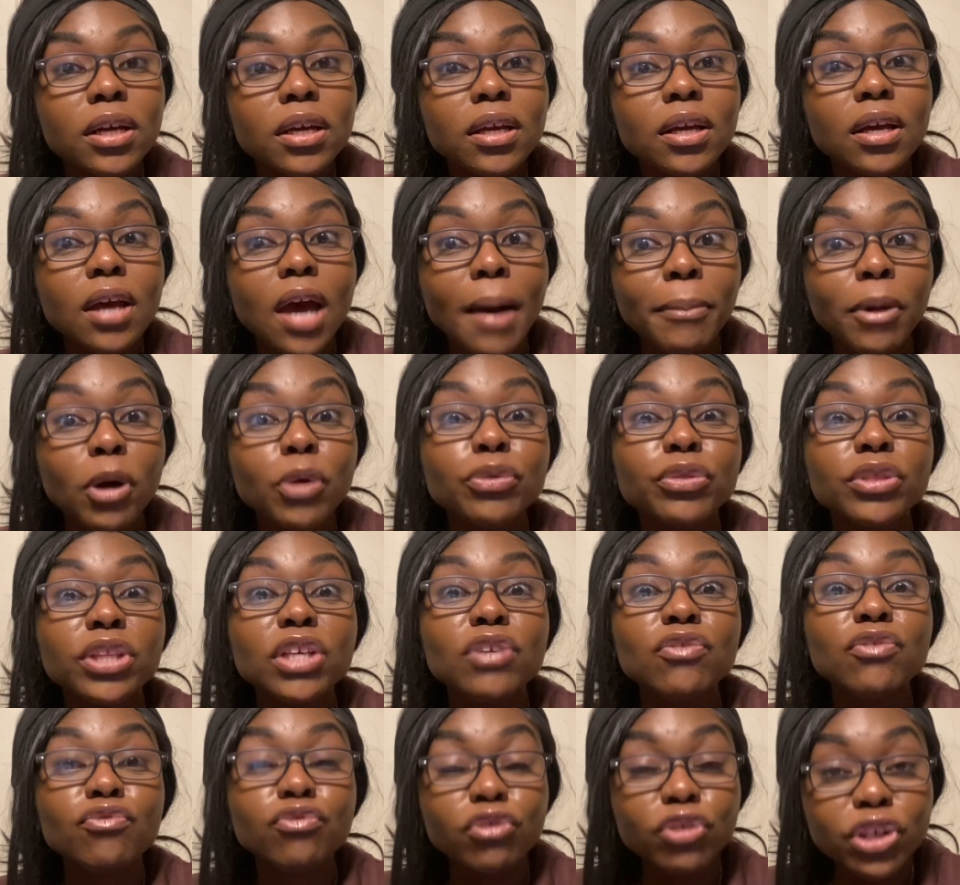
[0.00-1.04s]
about
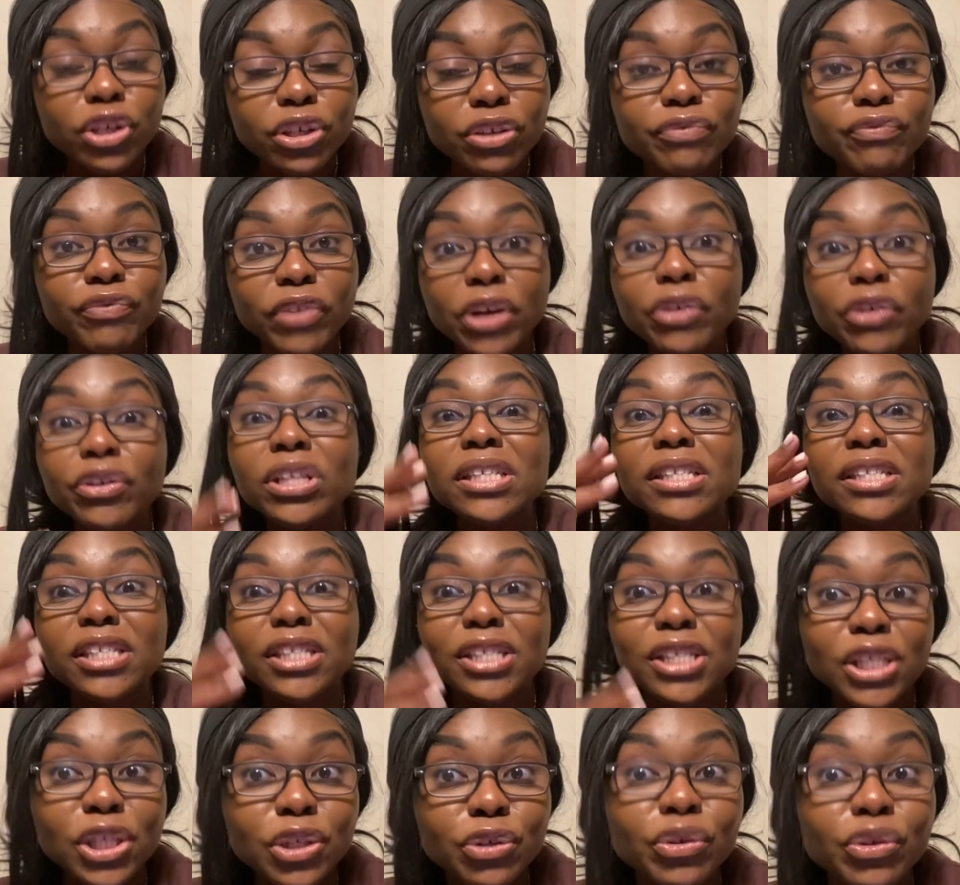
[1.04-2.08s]
the very
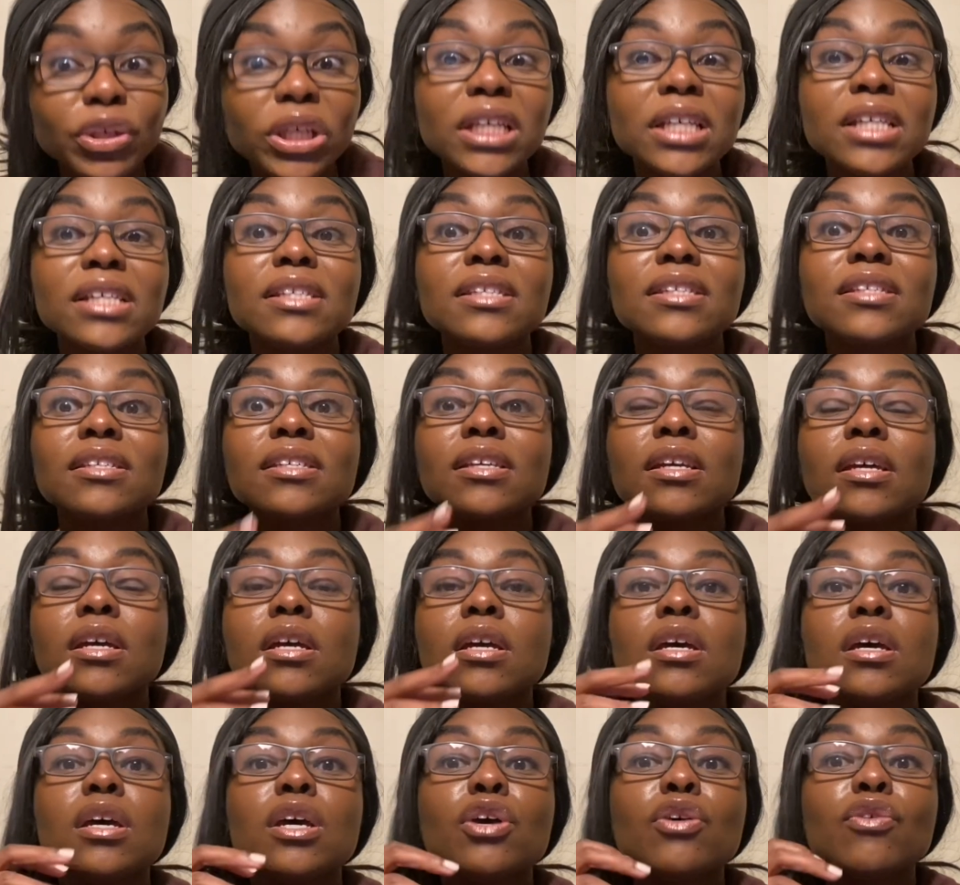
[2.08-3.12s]
serious
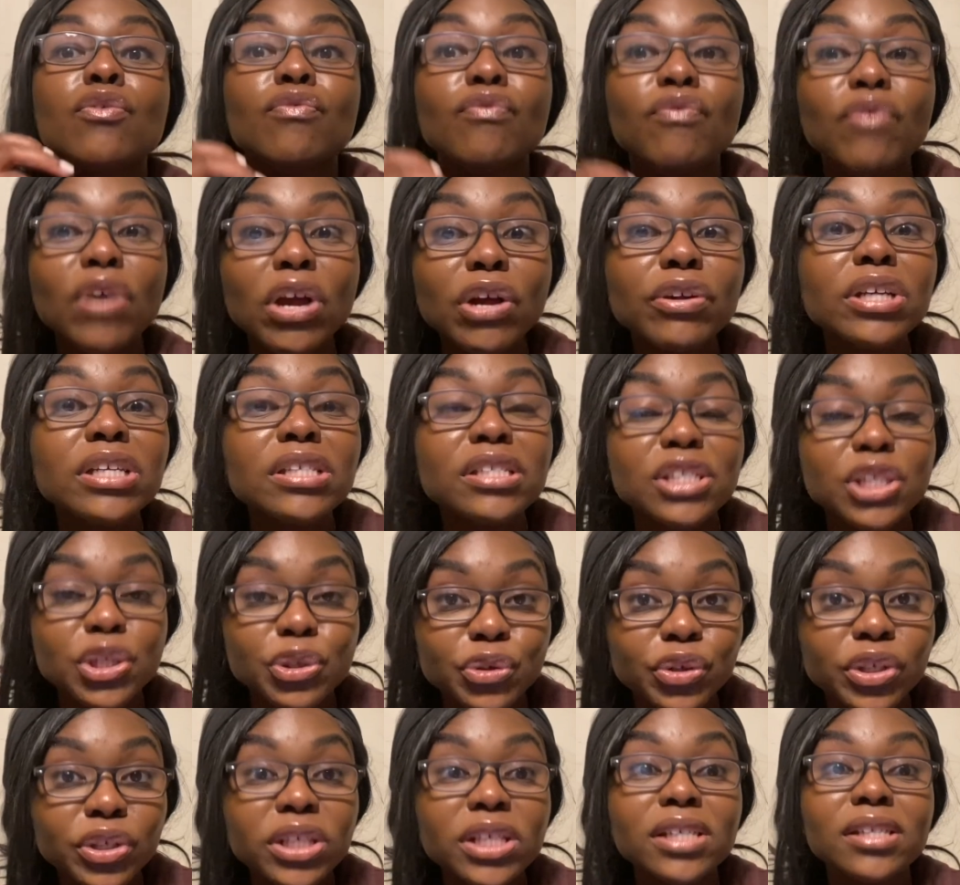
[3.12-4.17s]

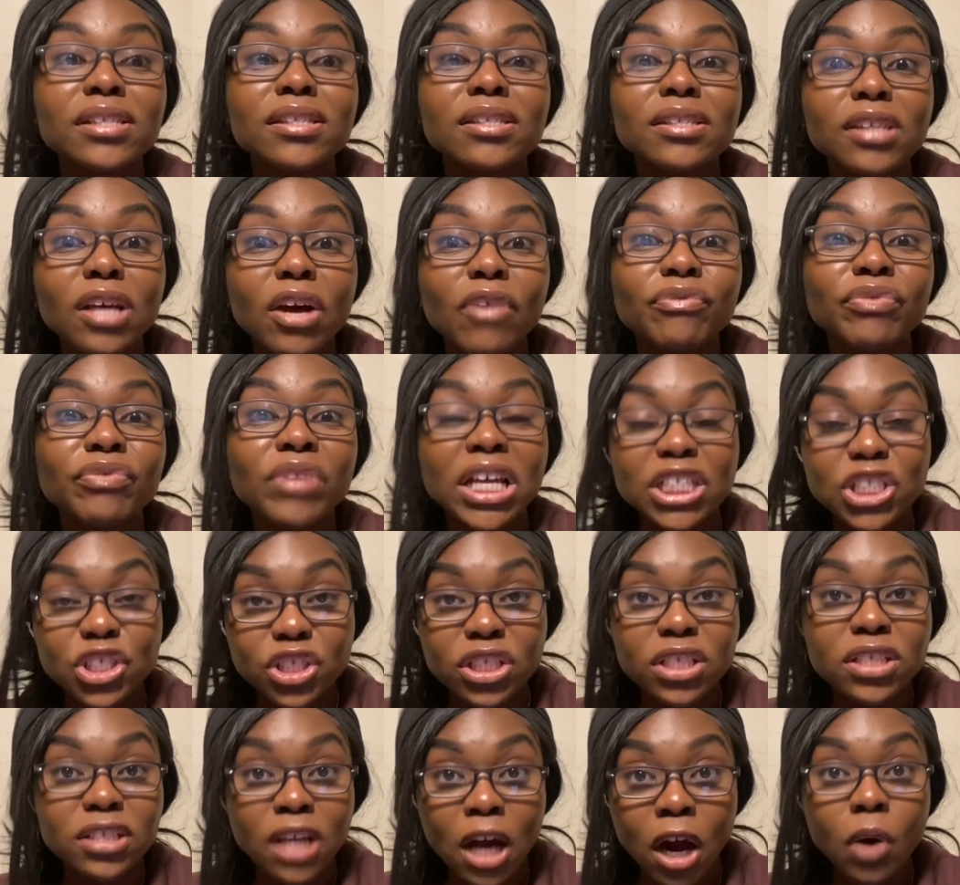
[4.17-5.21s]
stuff that
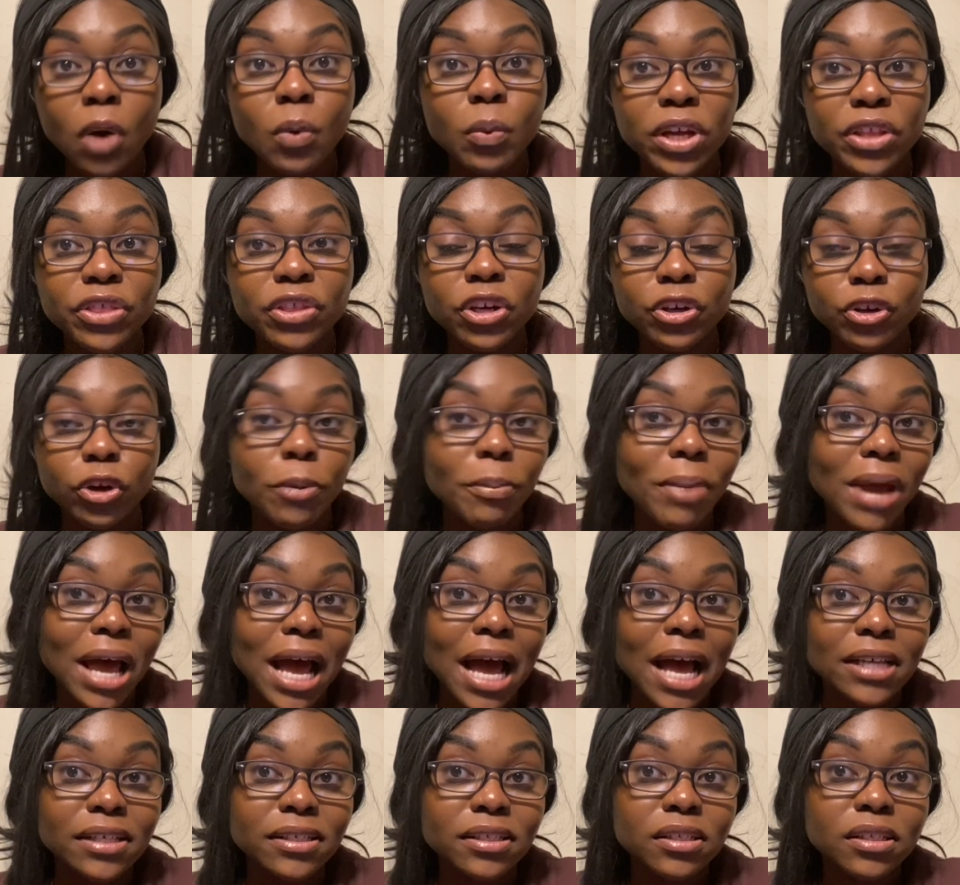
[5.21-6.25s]
she dealt with in her
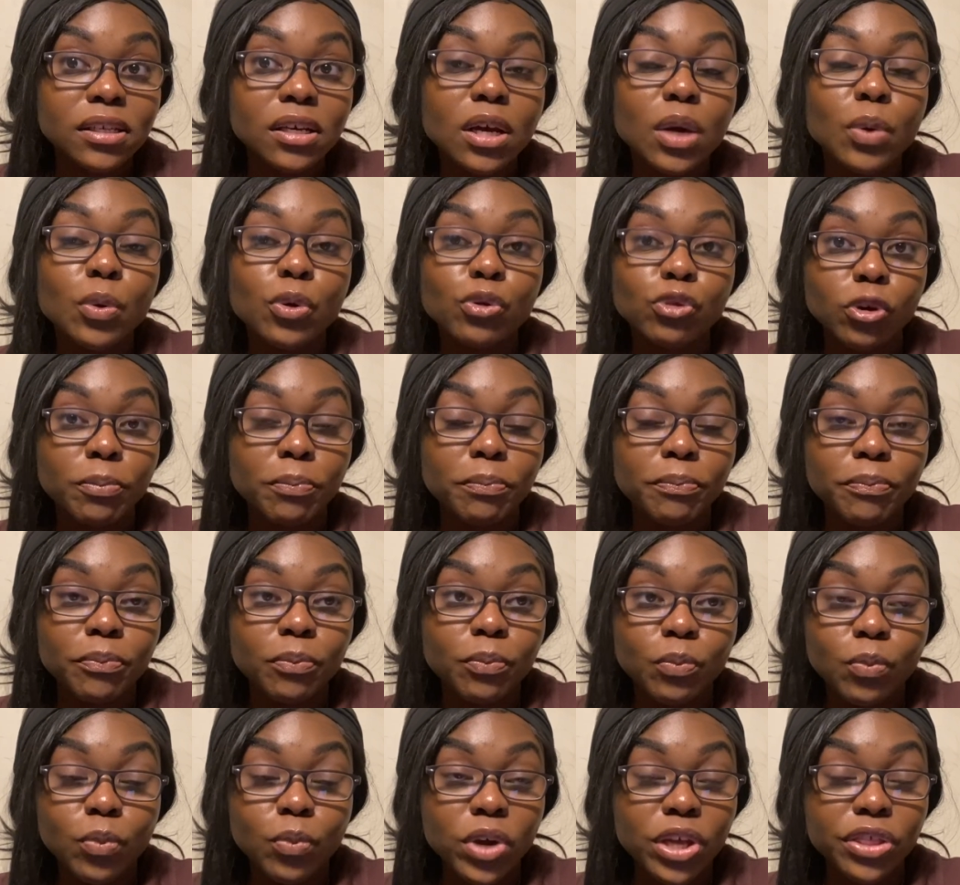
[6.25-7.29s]
past with
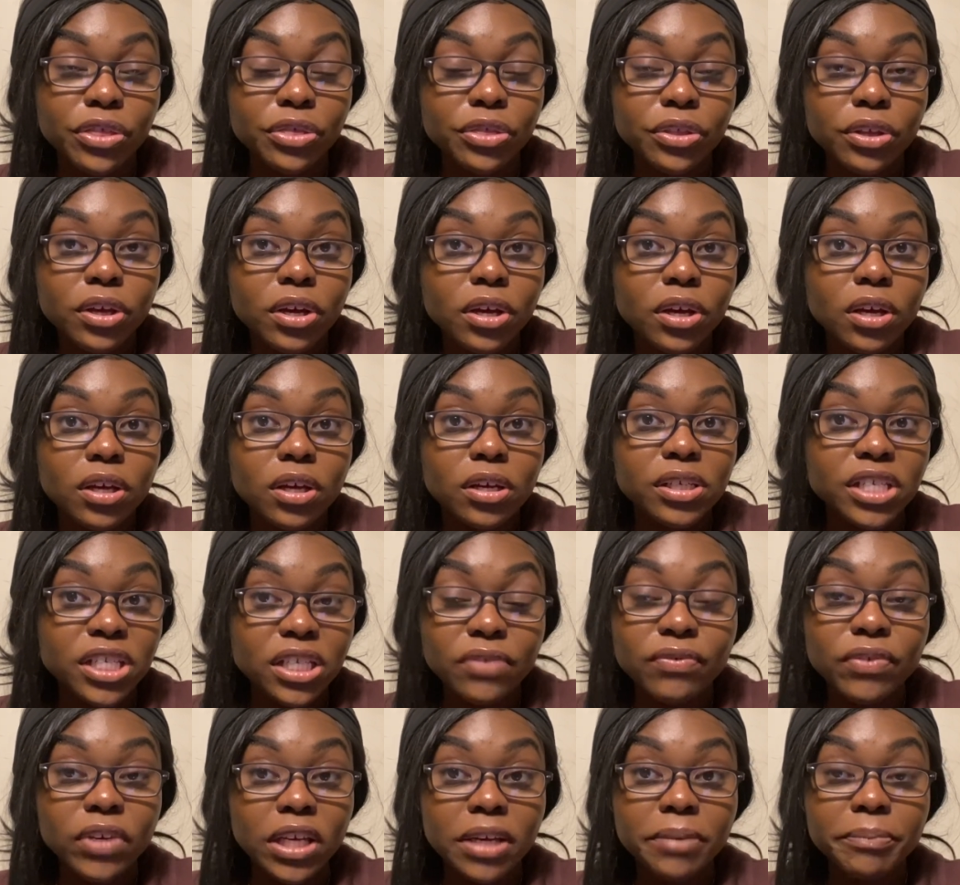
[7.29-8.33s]

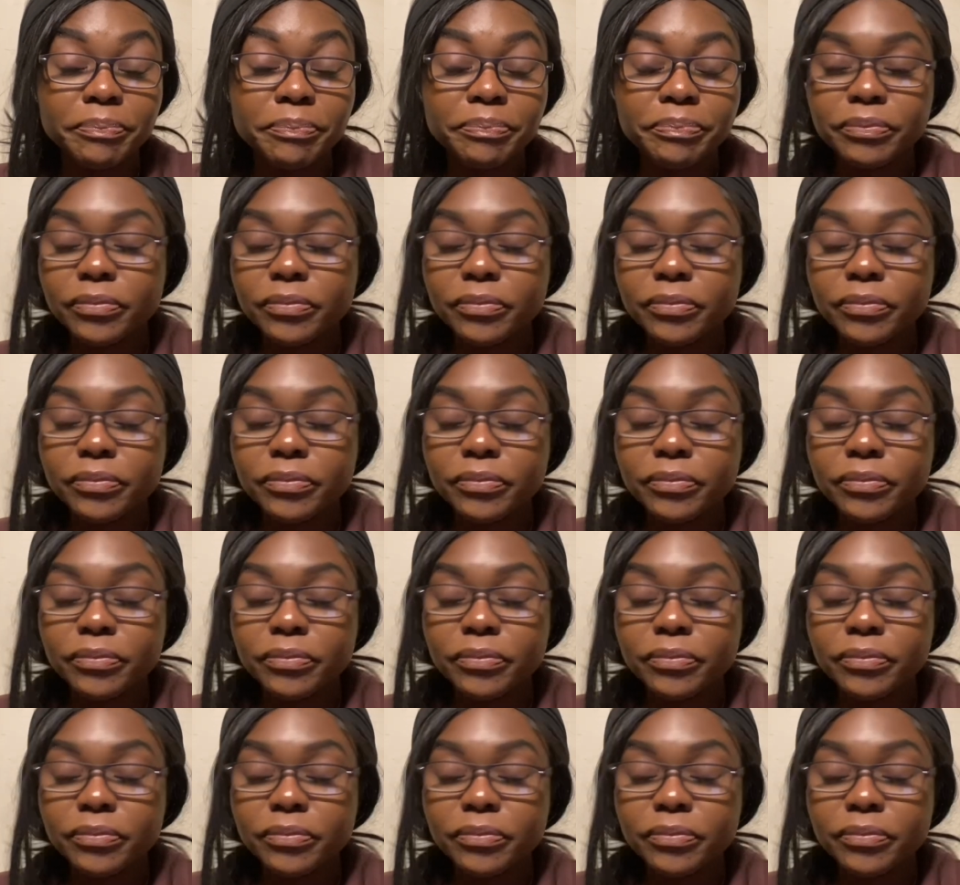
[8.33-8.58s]
DV.